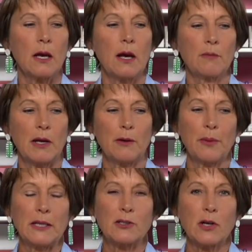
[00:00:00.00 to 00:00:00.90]
uh, metal
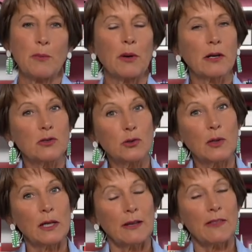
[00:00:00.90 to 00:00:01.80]
paint scraper because you
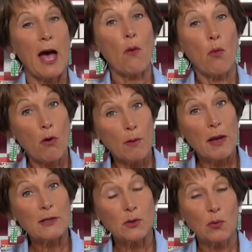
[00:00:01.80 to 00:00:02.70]
can get that warm
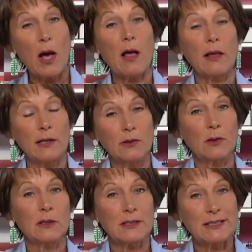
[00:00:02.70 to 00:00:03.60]
as well and you
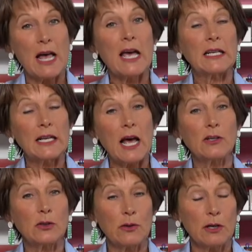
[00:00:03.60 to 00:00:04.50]
can slide it
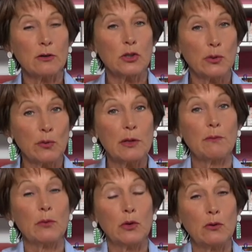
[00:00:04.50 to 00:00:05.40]
under there to
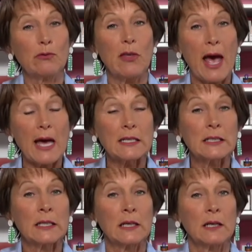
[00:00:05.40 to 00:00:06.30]
remove
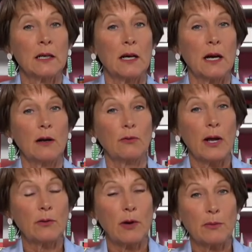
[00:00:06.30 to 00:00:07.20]
that uh,
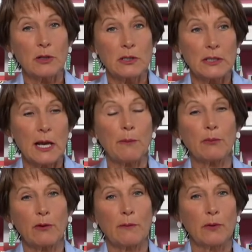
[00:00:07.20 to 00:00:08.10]
red rubber stamp
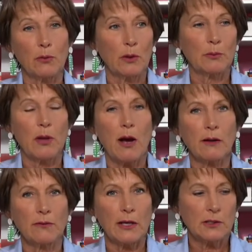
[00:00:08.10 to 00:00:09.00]
from the wood block
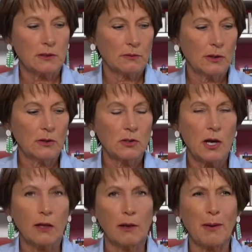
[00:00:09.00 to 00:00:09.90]
if that's what you're
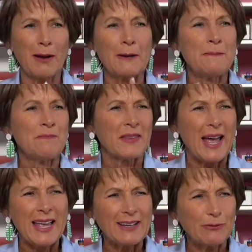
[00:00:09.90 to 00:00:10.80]
talking about.
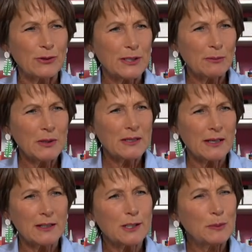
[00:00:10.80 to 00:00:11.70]
I, for some
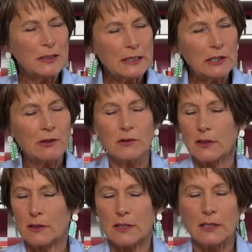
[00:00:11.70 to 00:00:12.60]
reason, I, it's been years
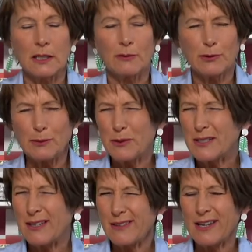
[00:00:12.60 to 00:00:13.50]
since I did it. For some
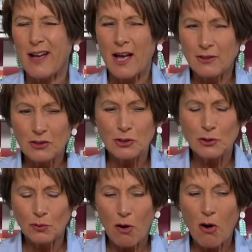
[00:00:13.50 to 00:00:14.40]
reason, I think
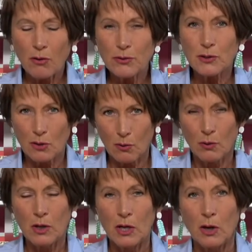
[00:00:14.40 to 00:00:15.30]
Un-du
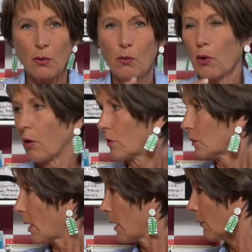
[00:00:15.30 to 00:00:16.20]
also worked, right?